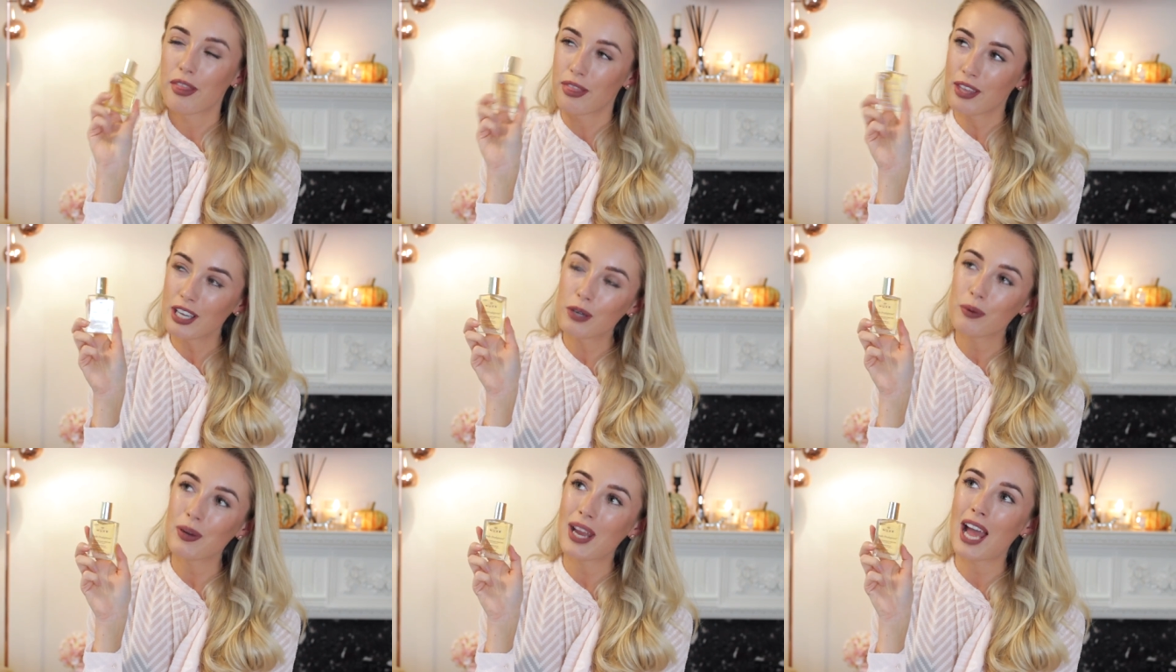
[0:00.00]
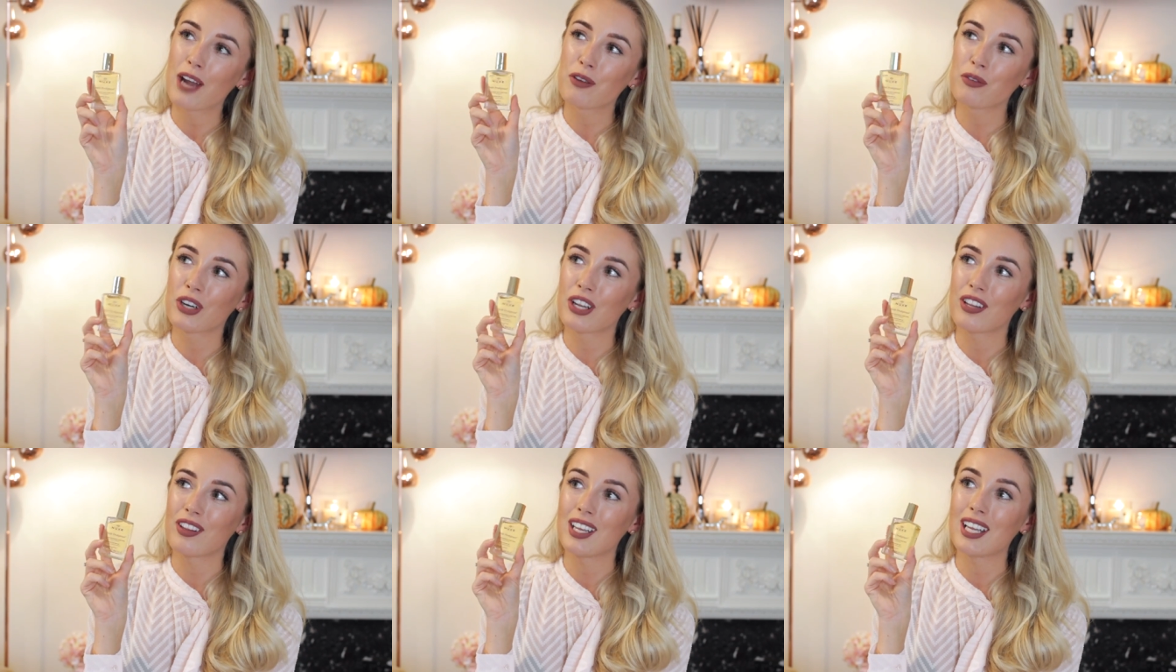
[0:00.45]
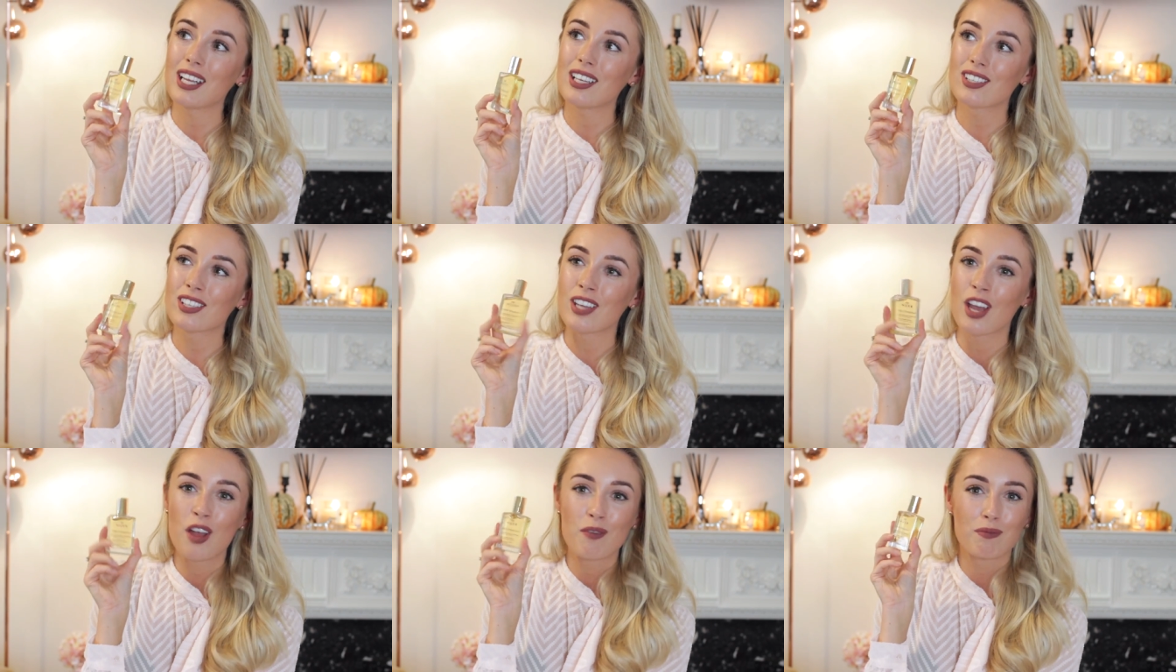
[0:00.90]
I think we had one of
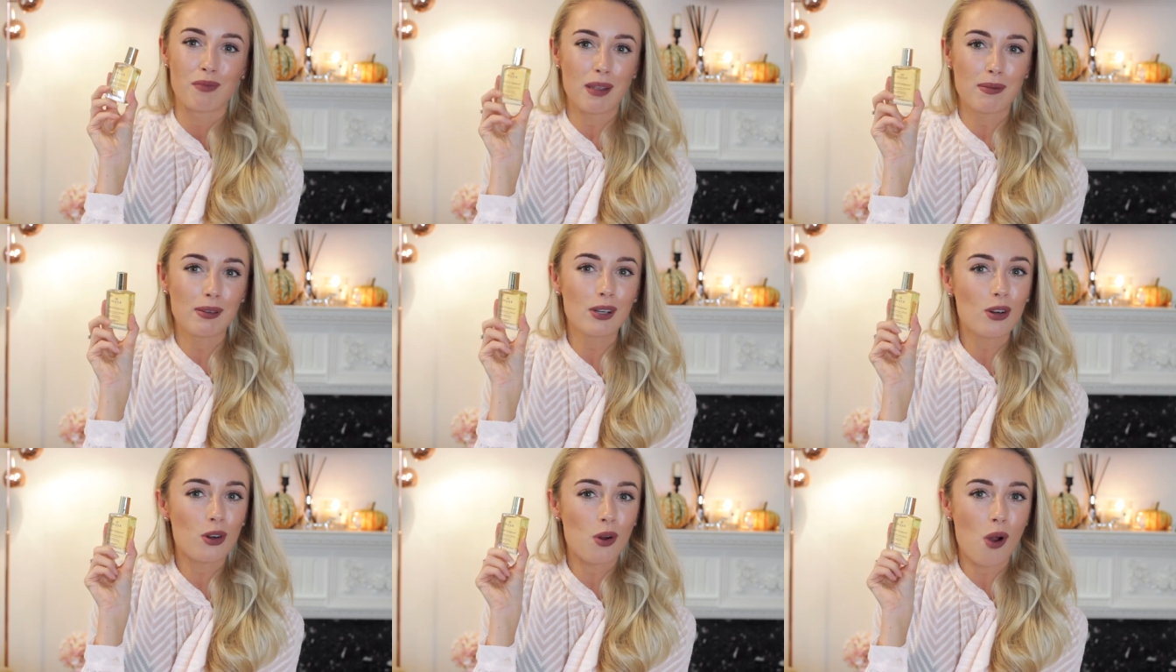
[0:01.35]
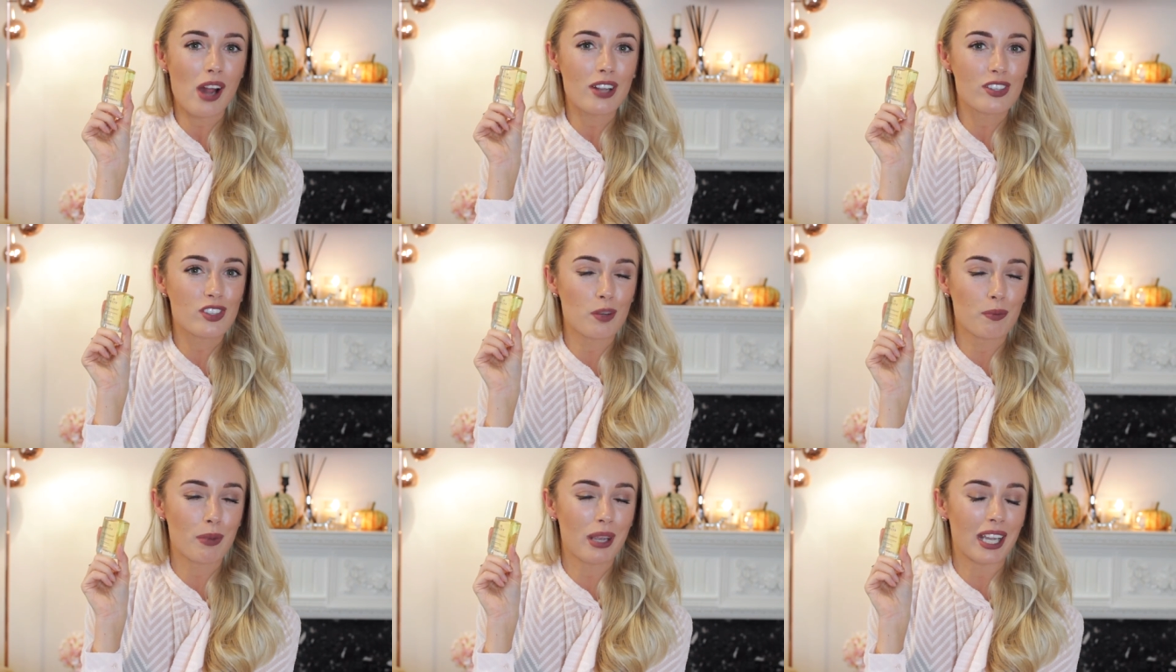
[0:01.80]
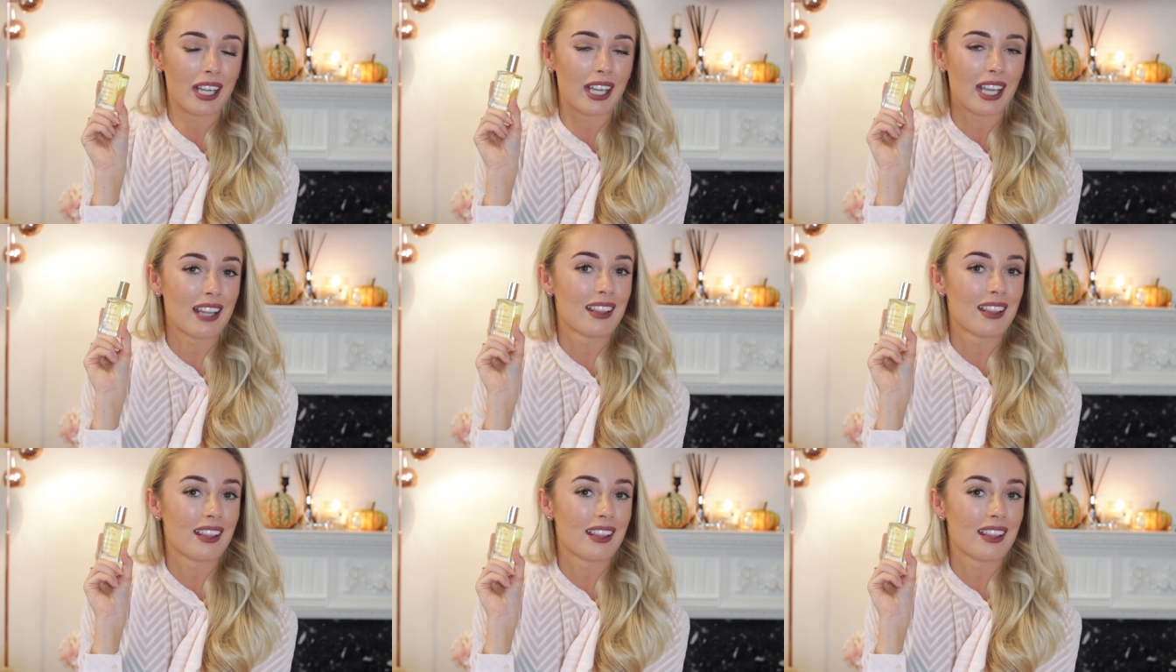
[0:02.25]
these, maybe not quite so big,